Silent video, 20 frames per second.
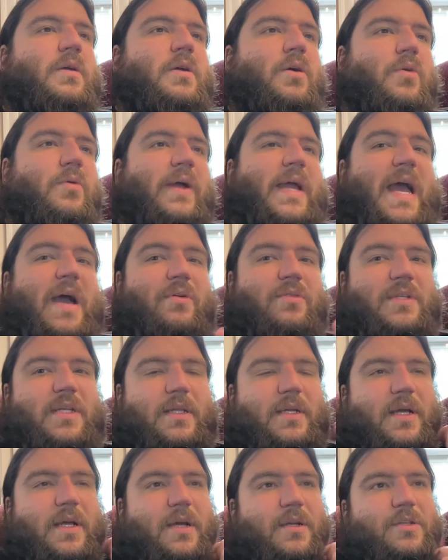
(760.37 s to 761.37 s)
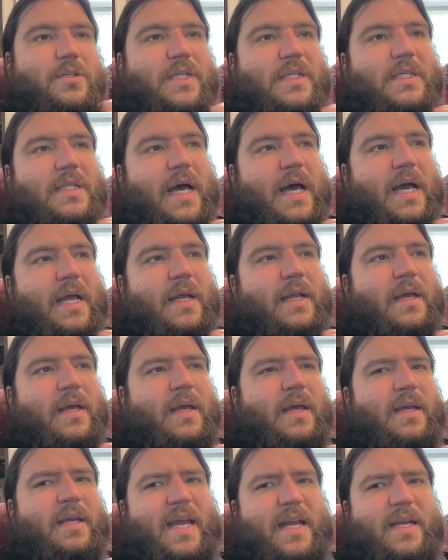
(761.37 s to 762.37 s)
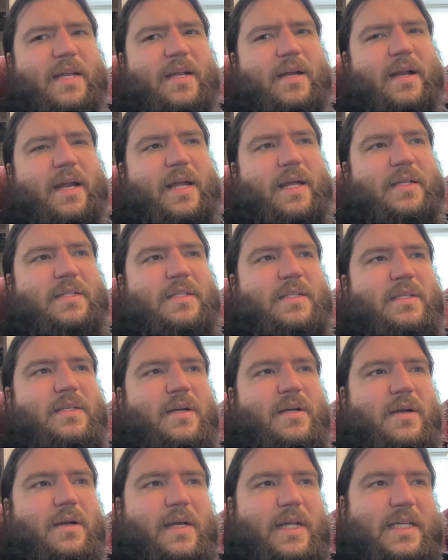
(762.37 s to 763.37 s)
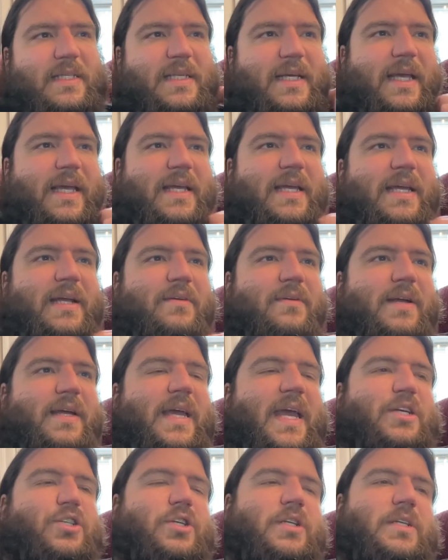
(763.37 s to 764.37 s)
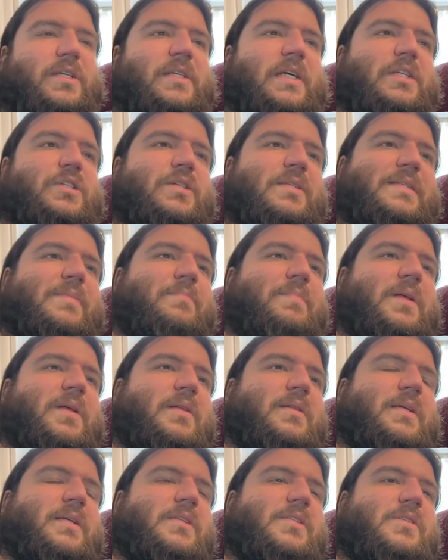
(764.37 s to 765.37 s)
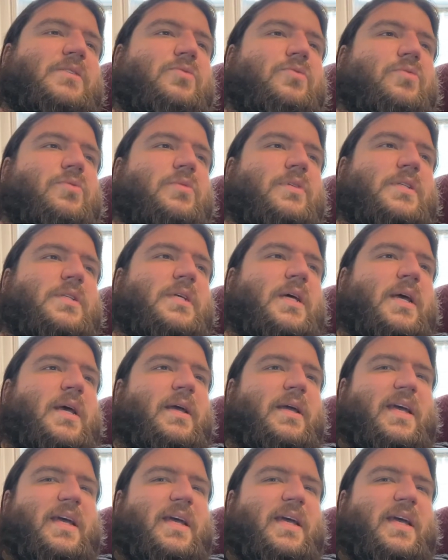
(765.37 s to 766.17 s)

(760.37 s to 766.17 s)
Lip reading: Going out into the countryside, getting your hands dirty, digging irrigation ditches and building schools,